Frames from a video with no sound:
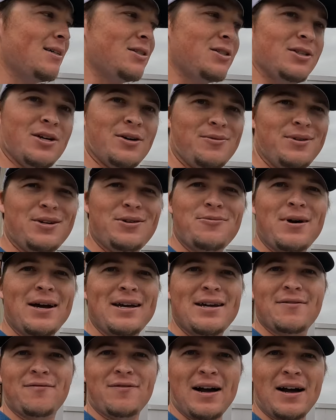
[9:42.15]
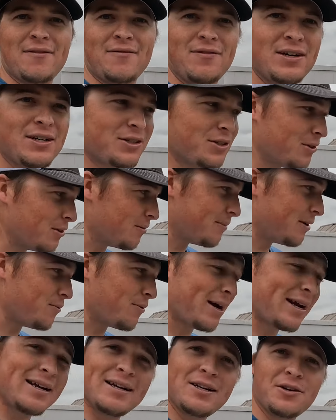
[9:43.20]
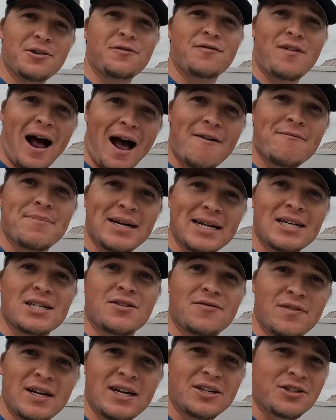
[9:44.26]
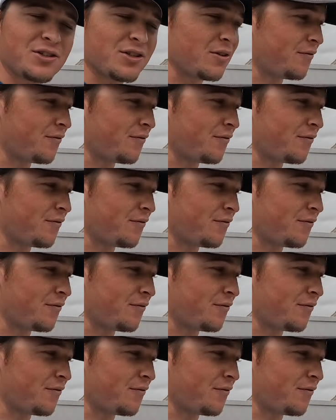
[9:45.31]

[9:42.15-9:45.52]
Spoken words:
because when you weigh in 5 fish, you're going to be weighing in your 5 biggest fish.